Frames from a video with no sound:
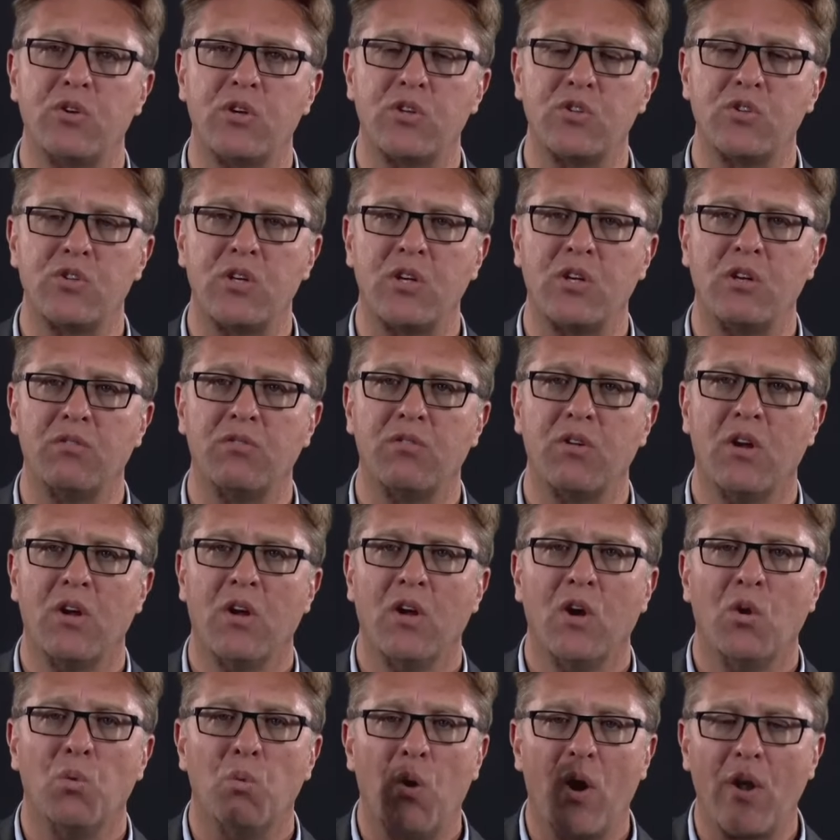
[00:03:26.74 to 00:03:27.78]
to achieve,
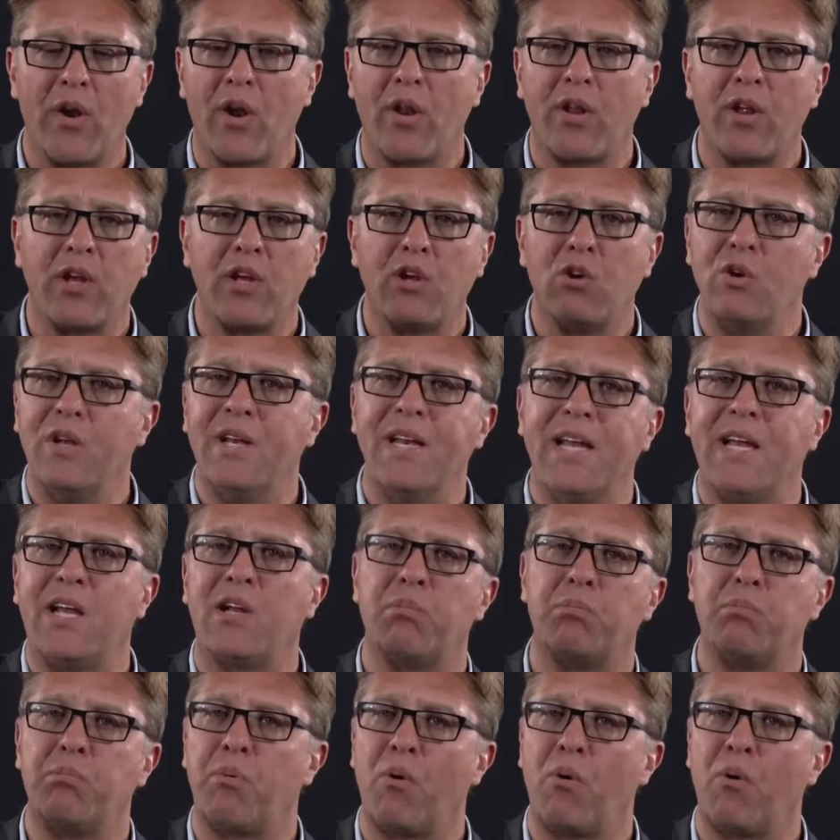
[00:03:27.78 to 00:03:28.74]
what are the unique